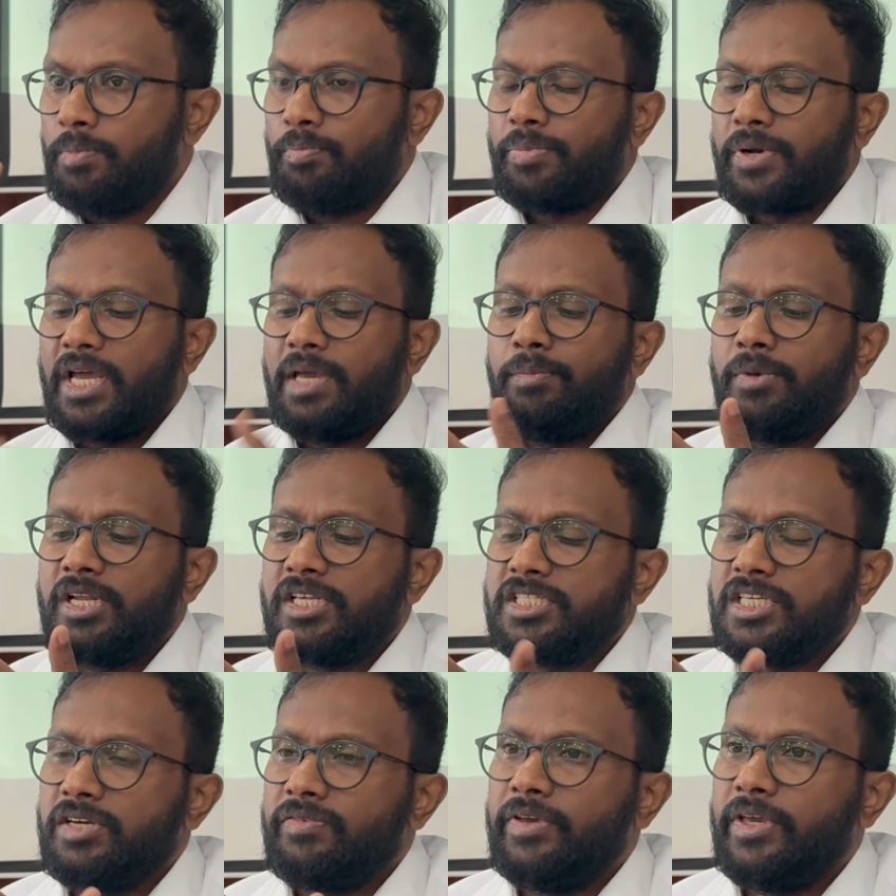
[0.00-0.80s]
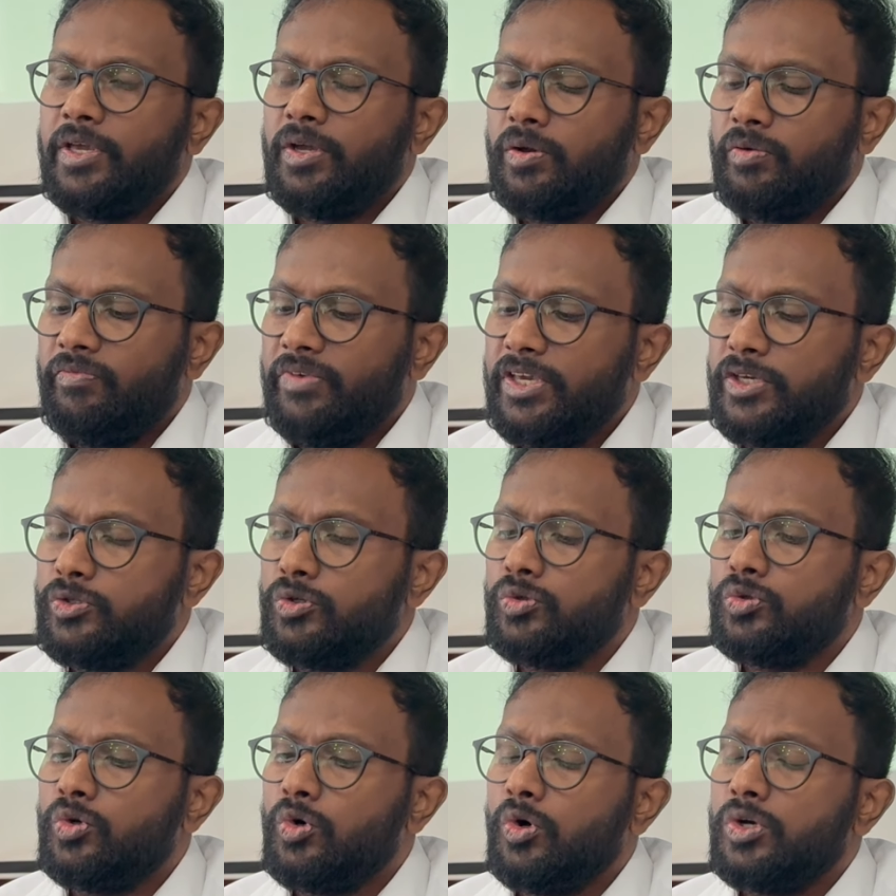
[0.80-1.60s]
Primary survey, we
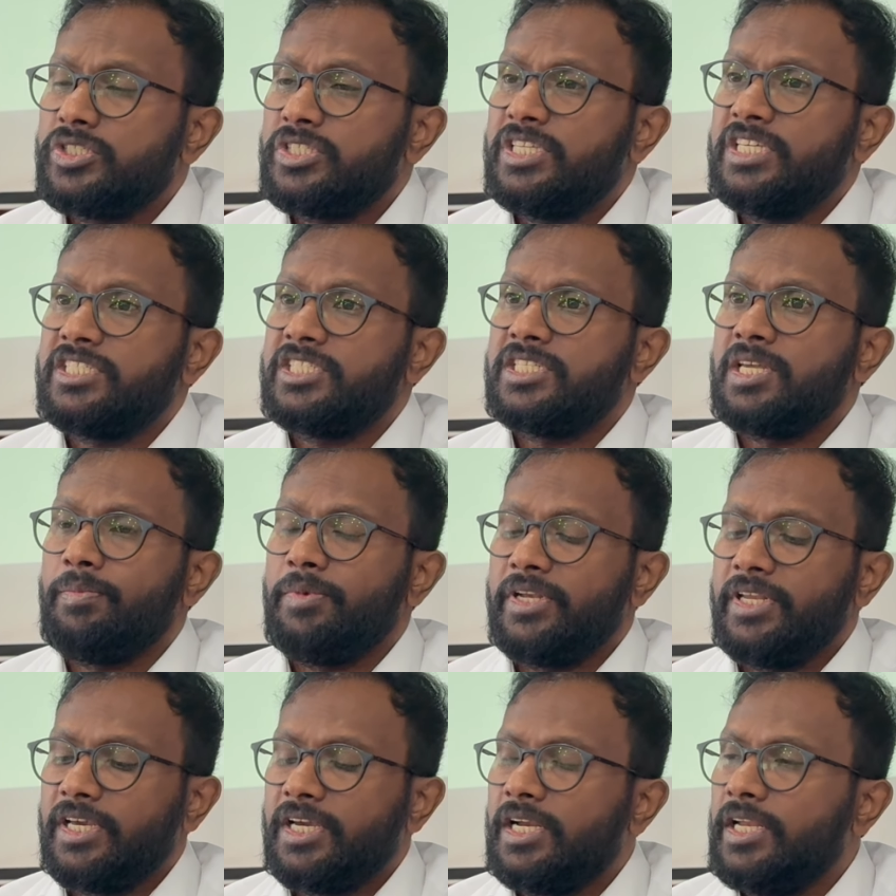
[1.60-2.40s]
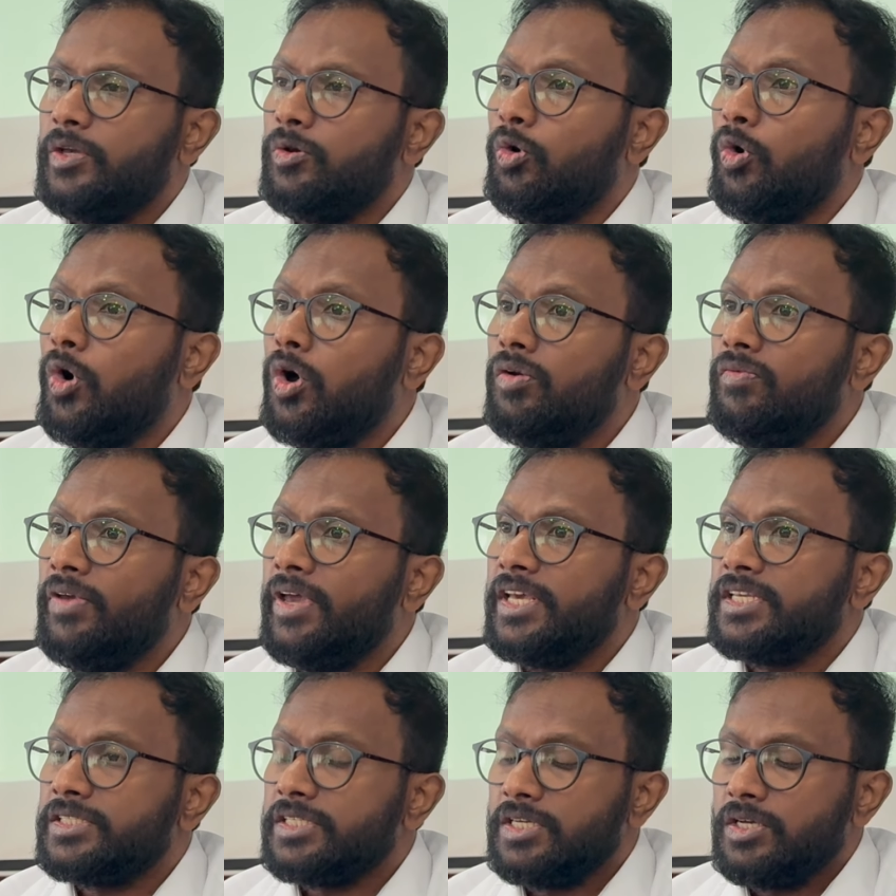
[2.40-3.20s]
should go systematically,
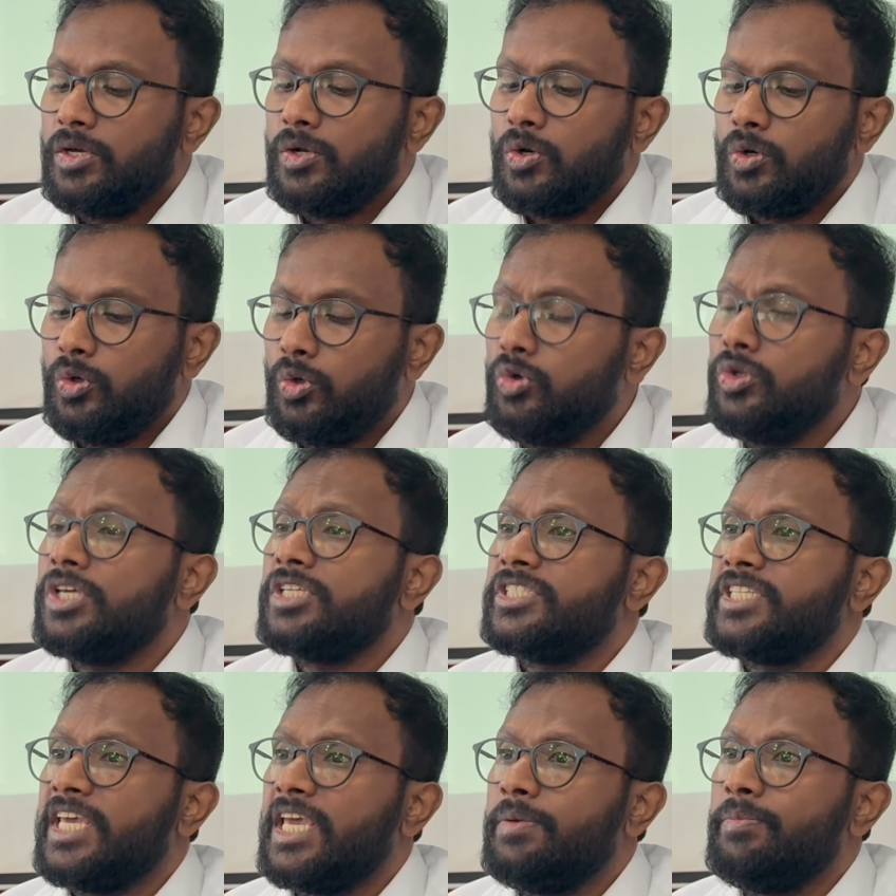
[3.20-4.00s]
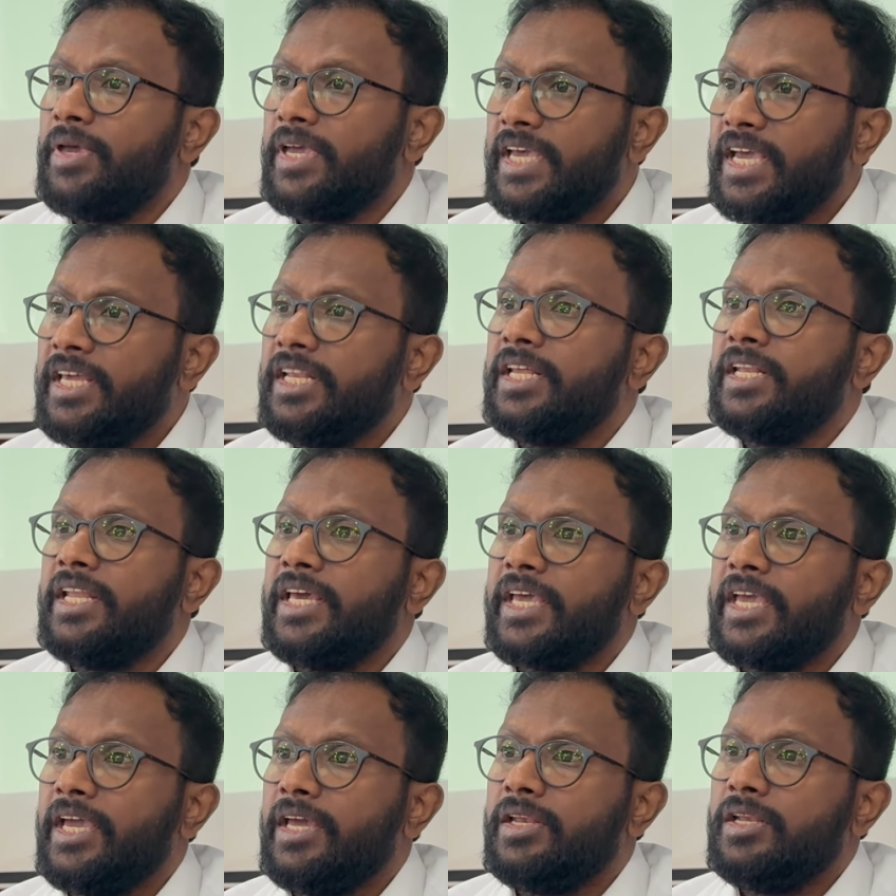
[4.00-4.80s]
always do the same again and
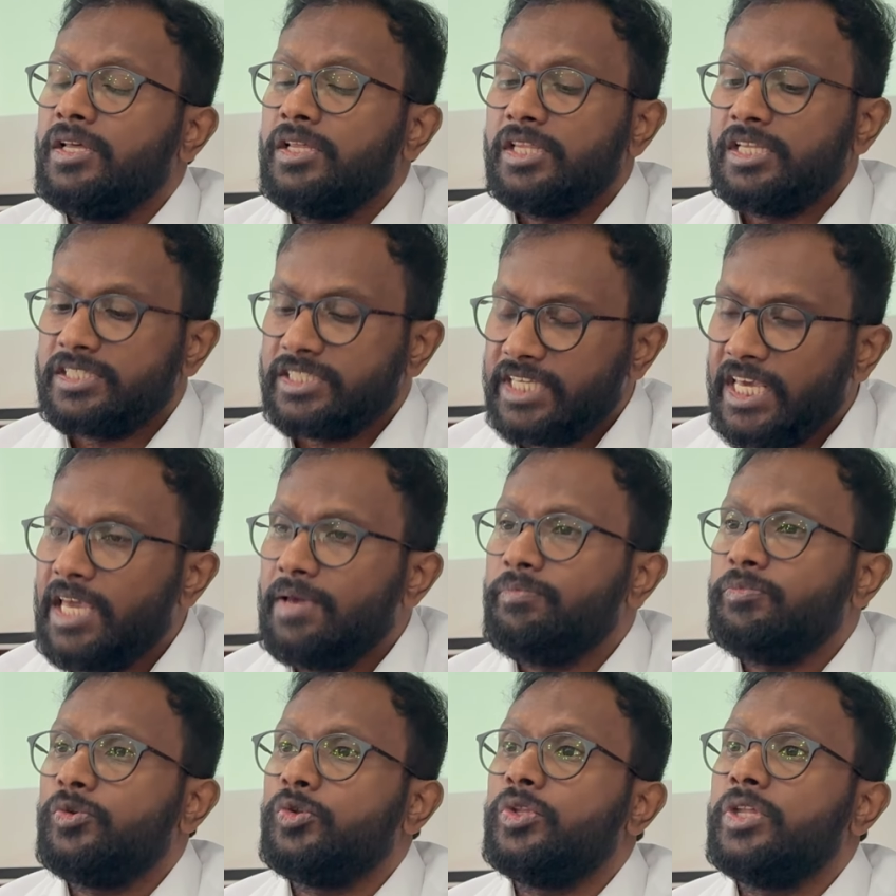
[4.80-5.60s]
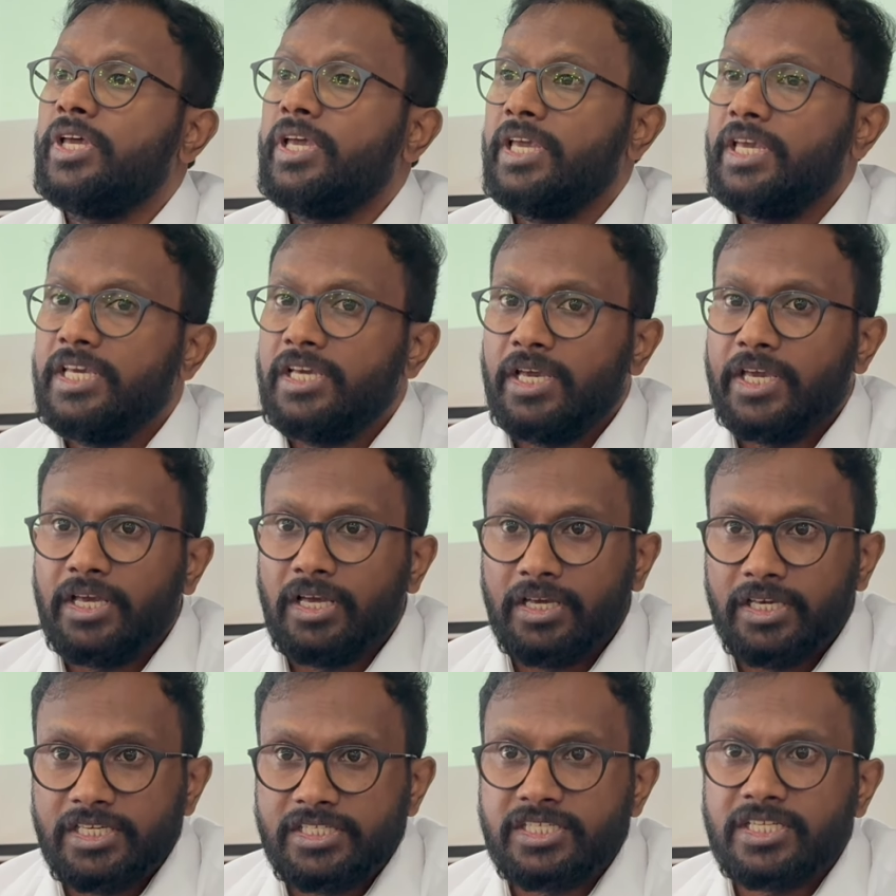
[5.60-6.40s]
again, the same to
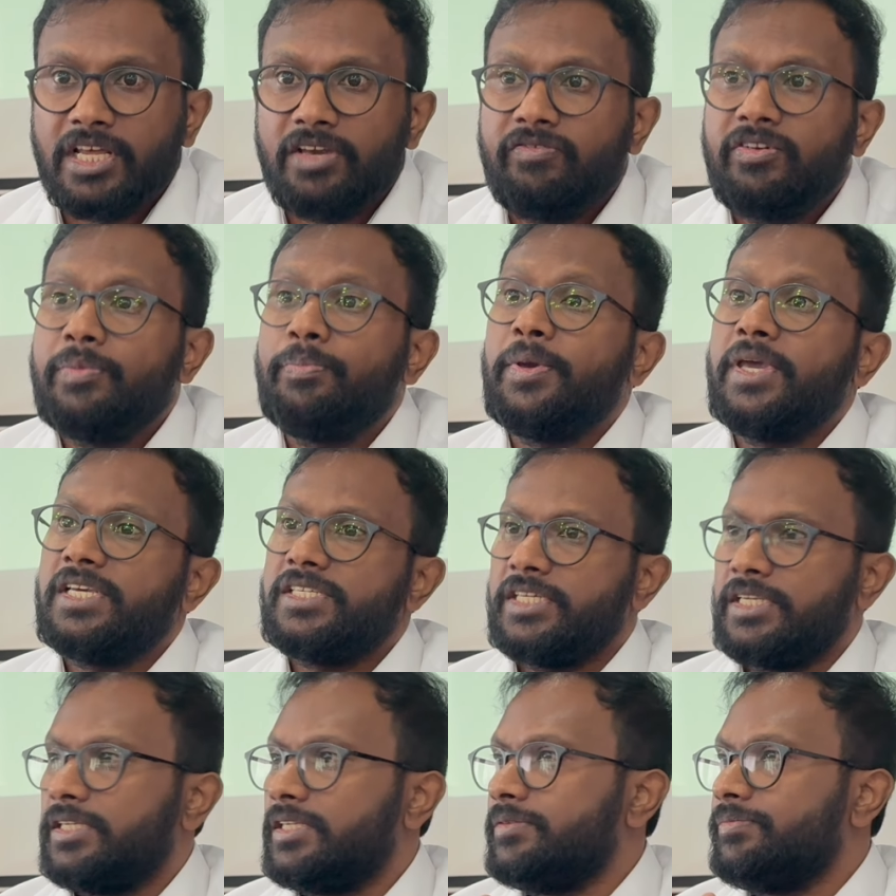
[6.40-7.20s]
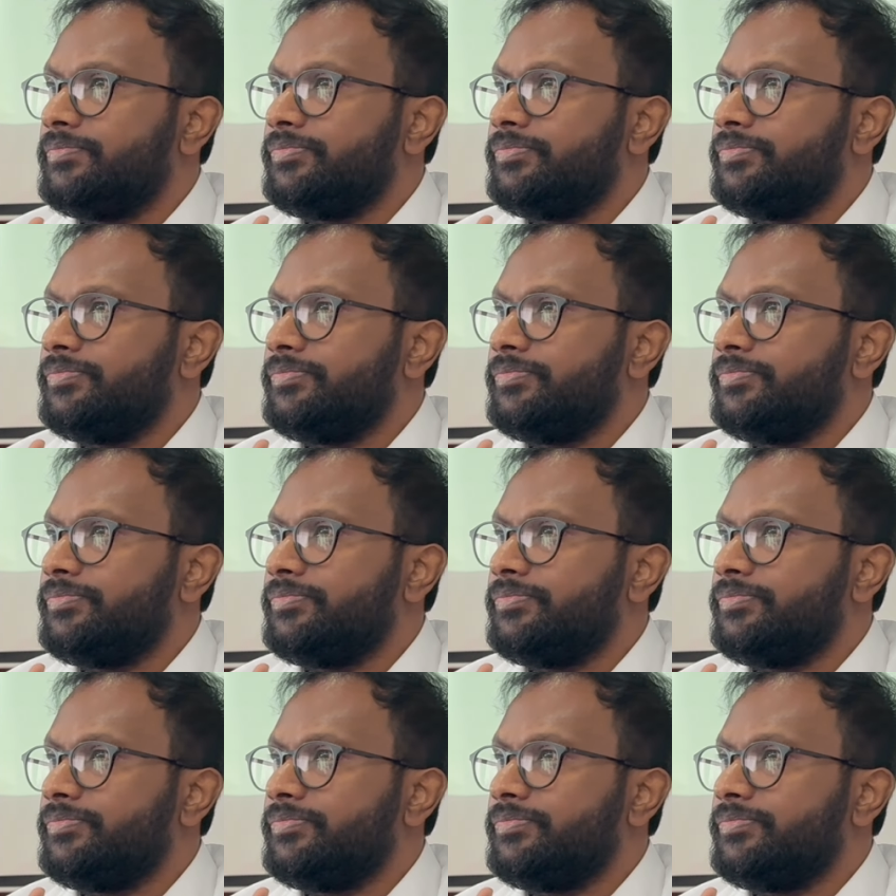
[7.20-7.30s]
each and every patient.